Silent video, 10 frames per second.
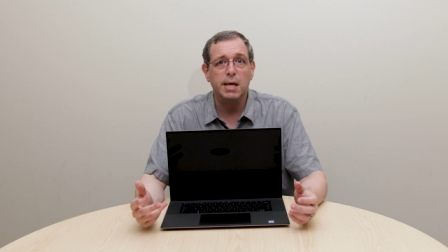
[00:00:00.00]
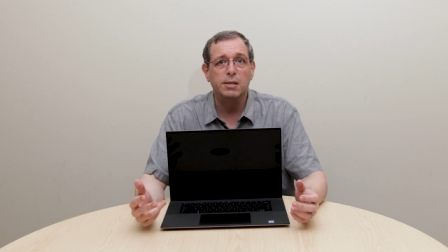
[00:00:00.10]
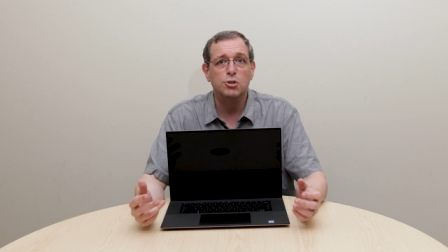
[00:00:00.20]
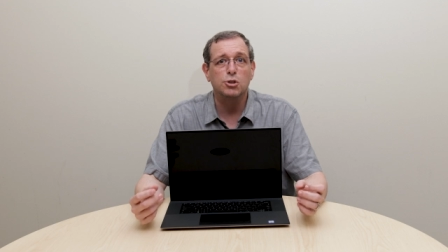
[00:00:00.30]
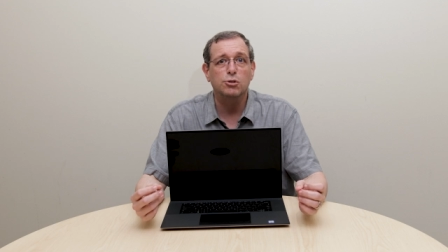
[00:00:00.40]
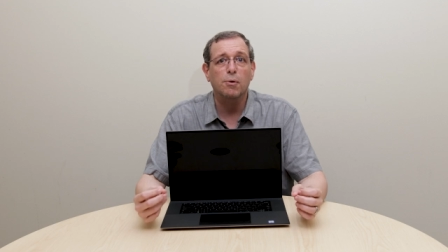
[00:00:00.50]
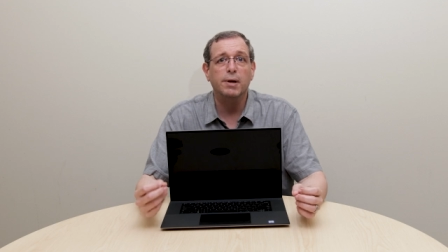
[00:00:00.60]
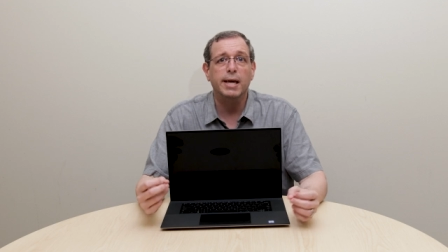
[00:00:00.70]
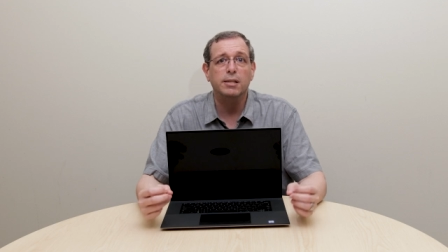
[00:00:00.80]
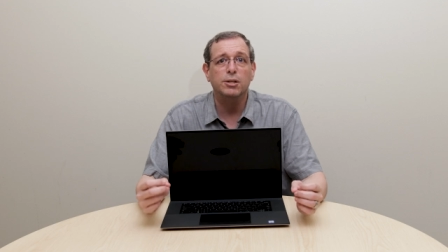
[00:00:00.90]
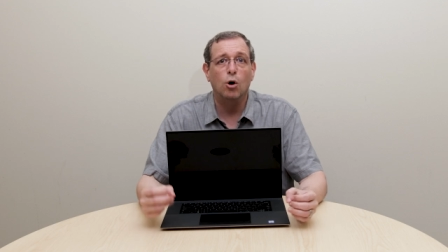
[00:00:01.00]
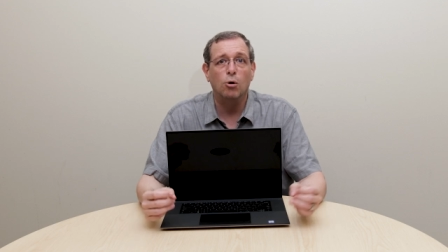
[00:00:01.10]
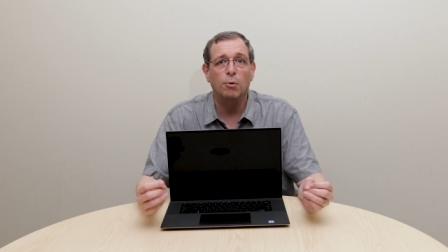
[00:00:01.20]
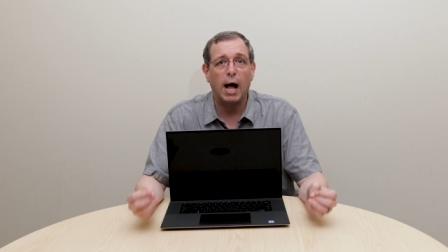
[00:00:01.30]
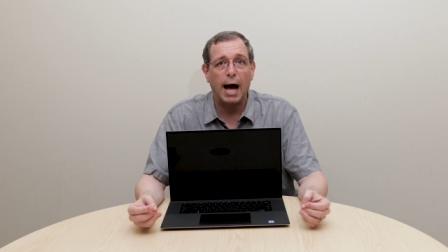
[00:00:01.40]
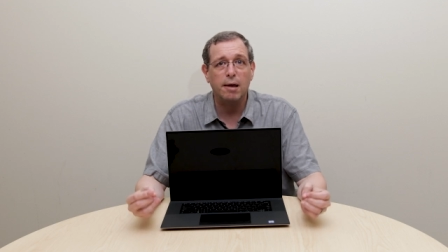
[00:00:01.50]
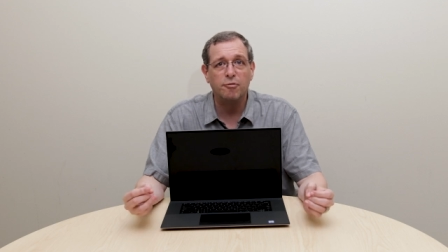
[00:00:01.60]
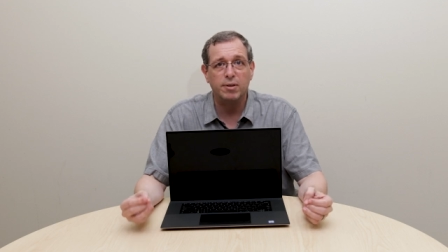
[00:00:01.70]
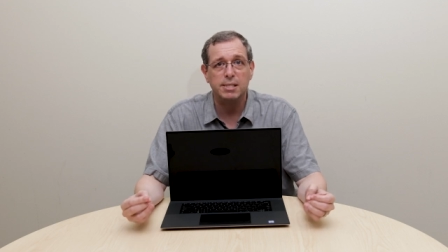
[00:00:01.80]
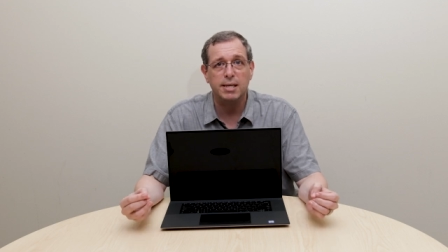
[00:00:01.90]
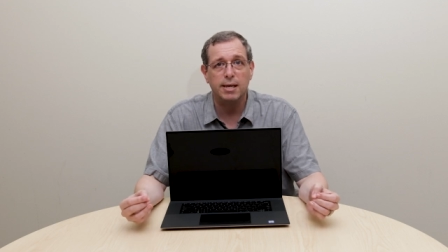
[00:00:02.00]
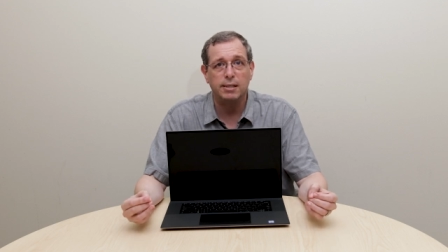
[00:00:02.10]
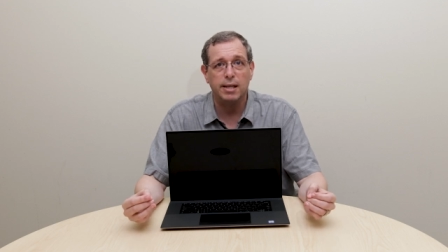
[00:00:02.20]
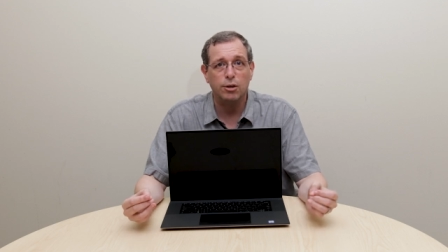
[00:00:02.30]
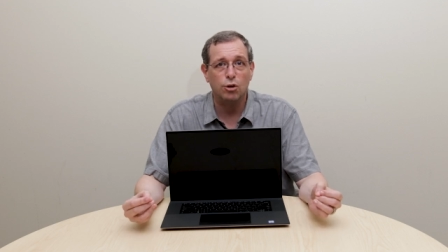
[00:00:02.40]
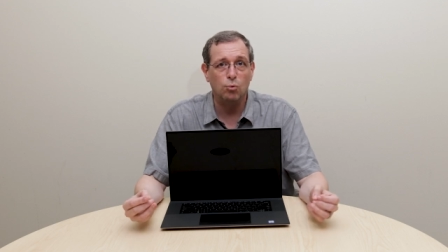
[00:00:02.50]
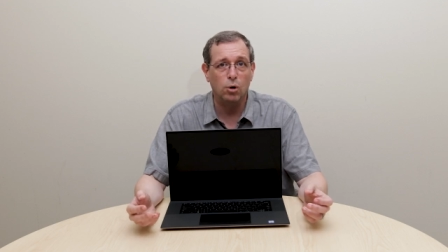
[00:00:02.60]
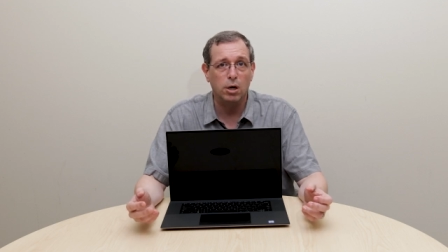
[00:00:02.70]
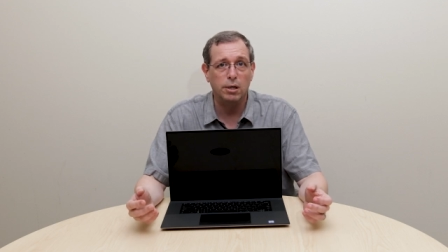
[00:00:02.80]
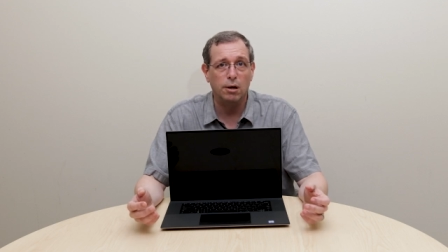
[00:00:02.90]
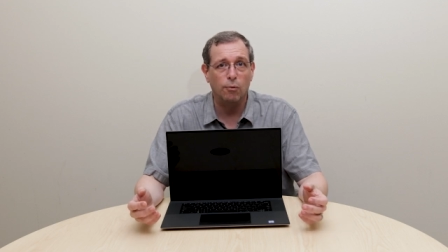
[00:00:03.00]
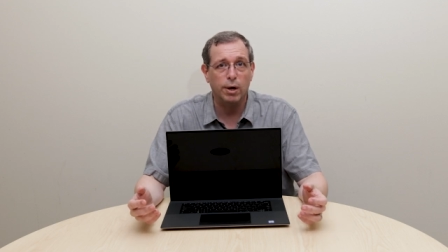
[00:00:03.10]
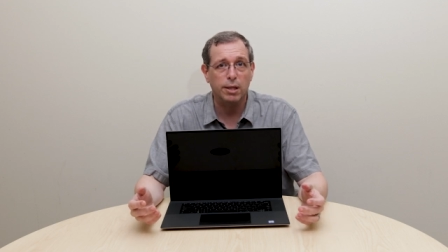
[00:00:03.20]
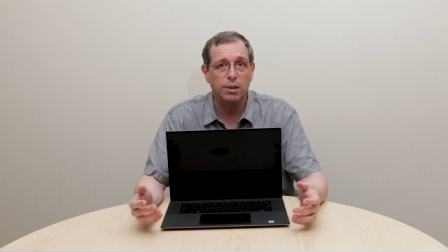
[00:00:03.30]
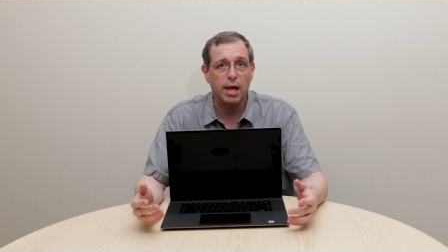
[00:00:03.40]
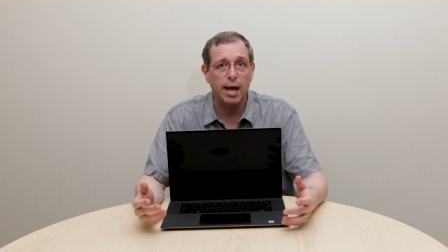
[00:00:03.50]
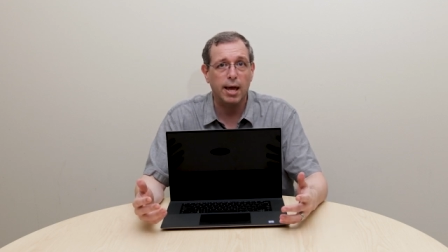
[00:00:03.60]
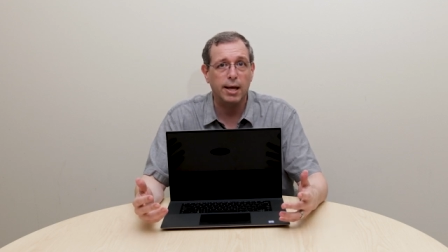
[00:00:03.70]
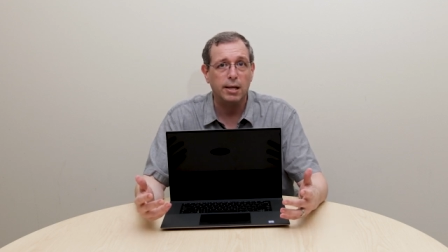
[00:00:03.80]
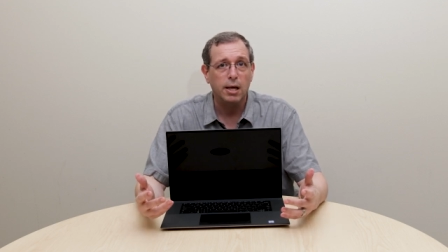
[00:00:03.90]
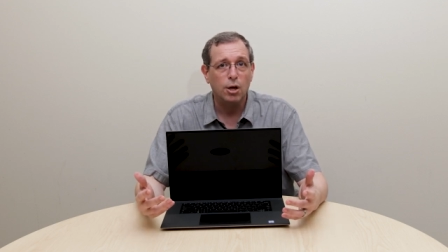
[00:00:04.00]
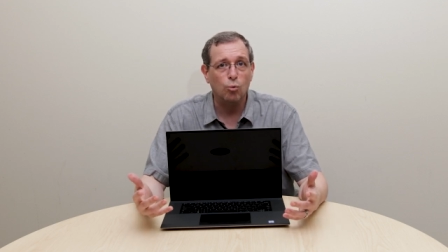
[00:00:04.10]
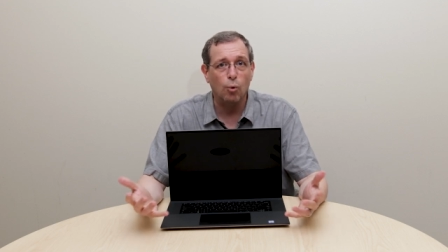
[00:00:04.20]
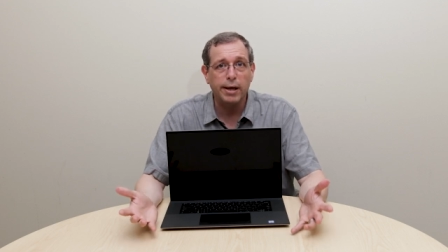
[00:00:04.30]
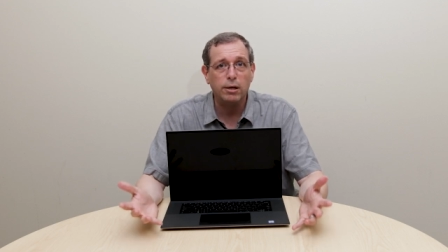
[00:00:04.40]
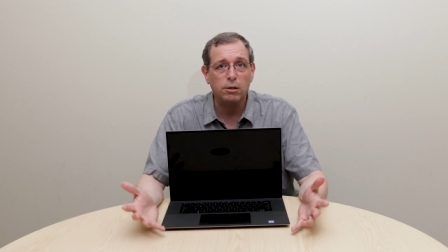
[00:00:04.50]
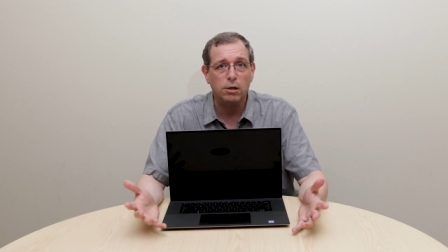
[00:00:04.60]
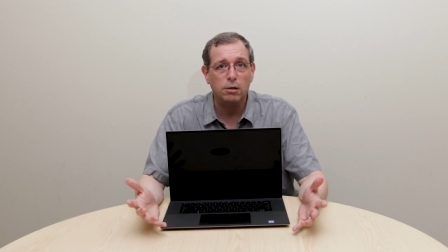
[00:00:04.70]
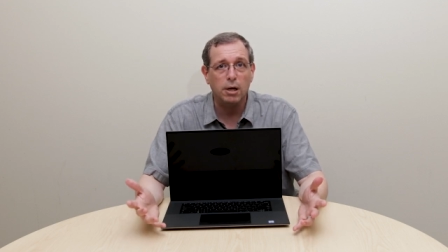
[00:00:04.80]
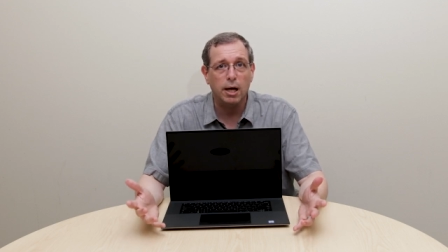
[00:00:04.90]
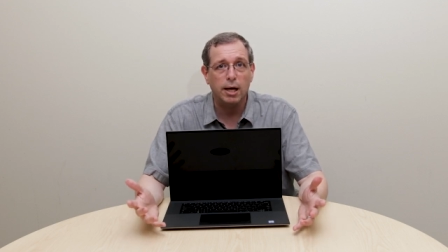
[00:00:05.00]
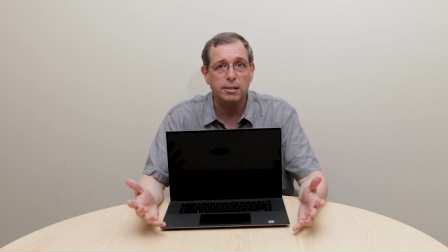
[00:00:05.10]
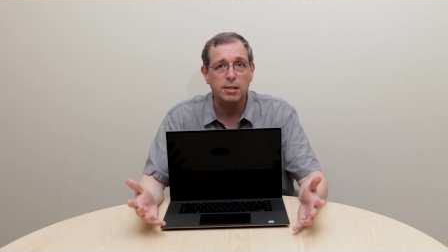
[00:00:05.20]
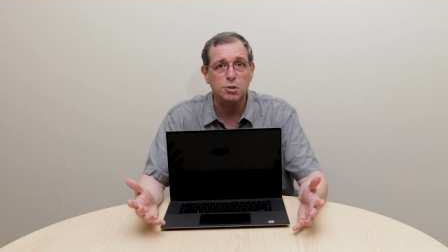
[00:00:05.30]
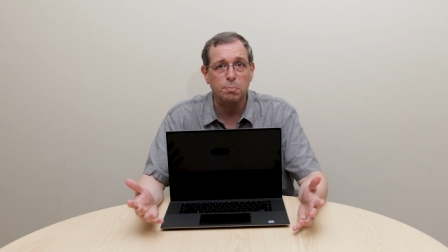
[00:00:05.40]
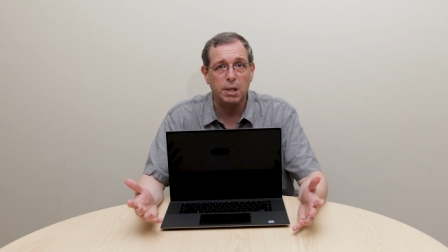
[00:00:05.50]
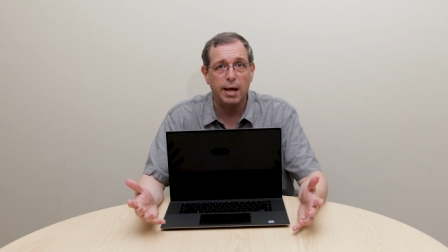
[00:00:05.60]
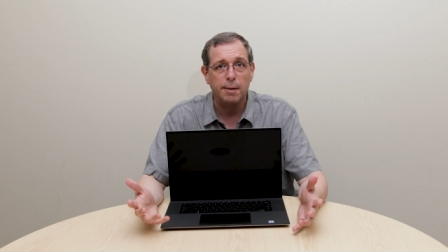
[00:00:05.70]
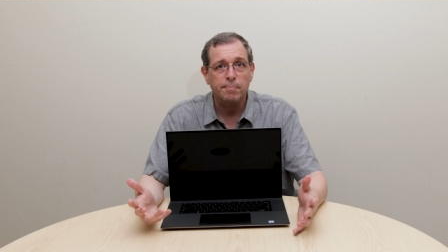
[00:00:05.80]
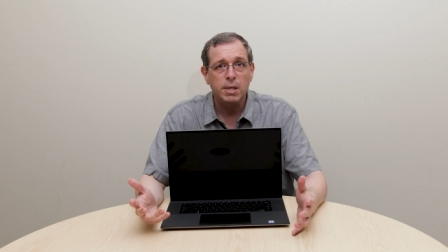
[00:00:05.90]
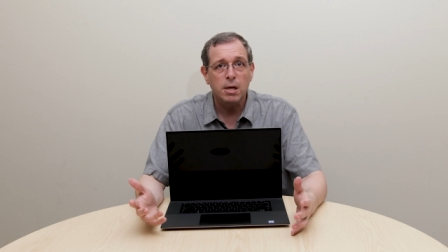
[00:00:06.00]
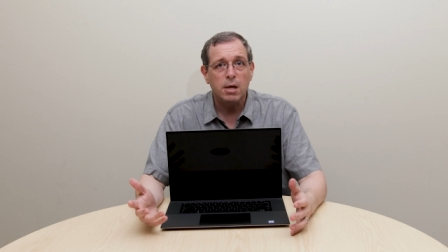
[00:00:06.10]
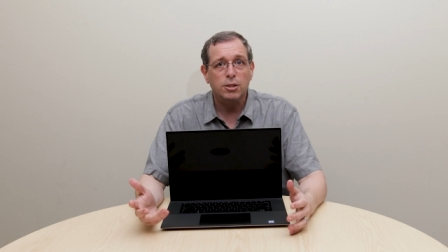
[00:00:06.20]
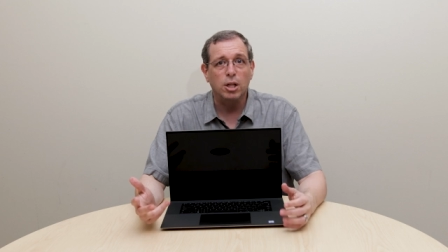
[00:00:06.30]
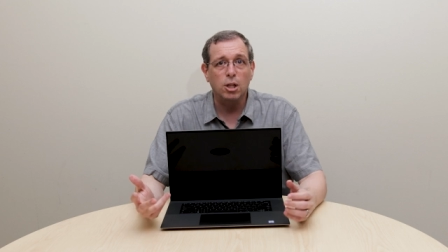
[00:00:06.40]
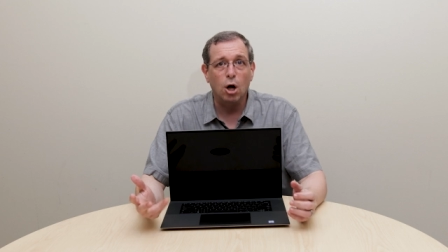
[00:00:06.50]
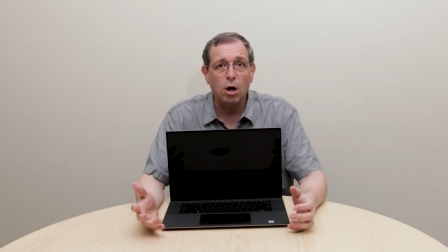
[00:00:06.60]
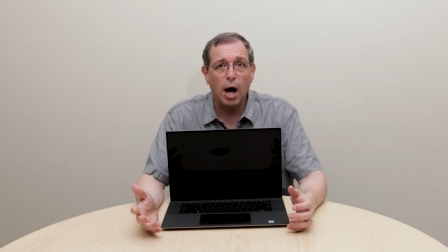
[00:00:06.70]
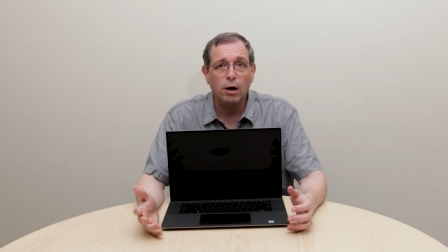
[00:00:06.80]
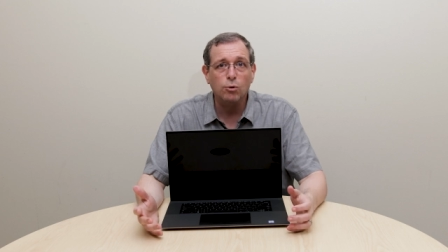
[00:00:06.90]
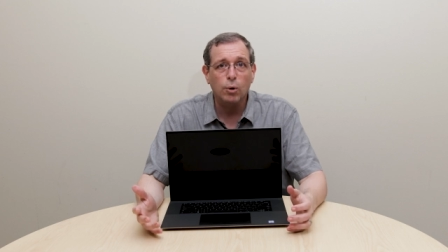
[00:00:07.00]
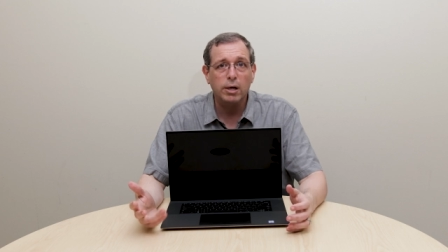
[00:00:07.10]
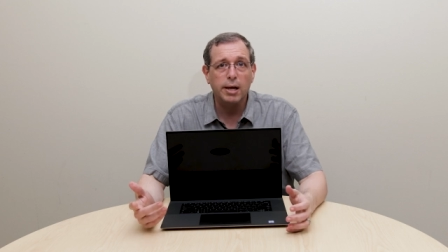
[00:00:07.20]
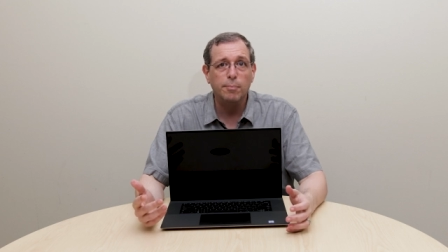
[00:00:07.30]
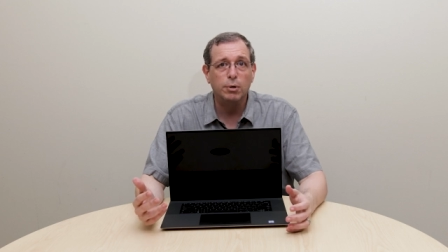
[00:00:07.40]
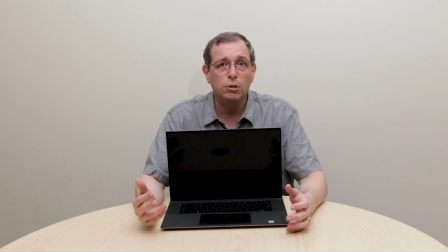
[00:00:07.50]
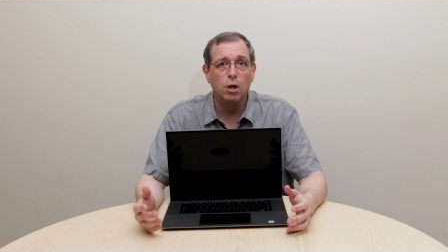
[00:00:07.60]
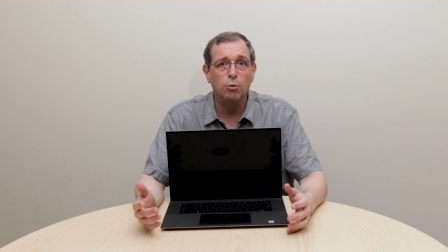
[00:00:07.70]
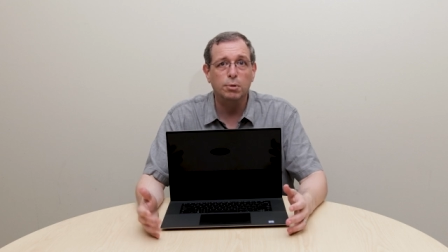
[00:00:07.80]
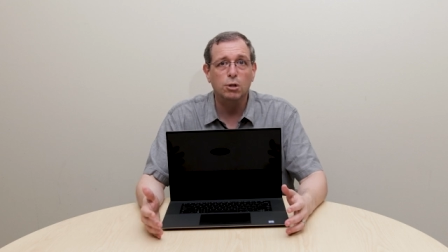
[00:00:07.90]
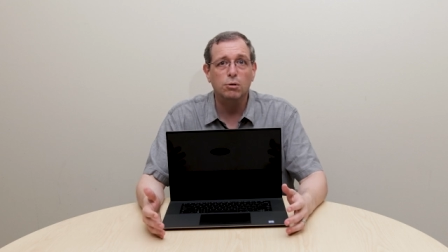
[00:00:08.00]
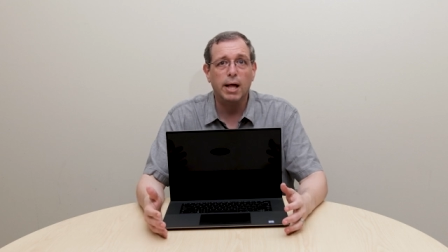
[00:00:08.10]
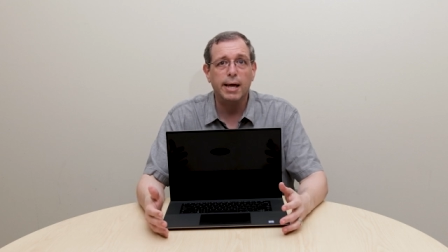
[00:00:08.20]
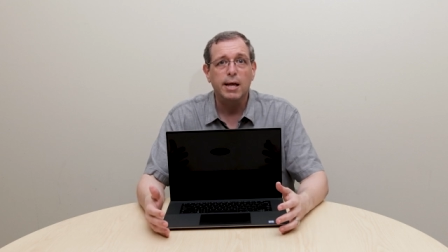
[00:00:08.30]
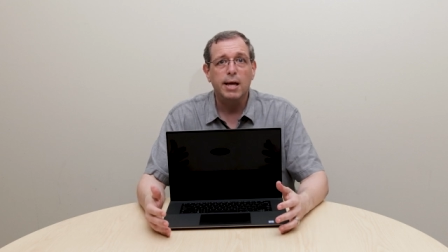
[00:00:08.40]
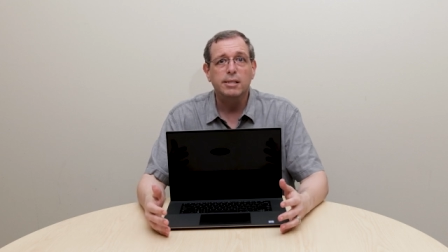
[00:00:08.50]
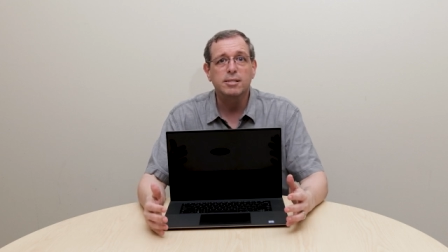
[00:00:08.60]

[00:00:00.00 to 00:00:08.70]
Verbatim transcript: means you don't get the normal eye fatigue that you would with a regular uh, display. The hardware-enabled low blue light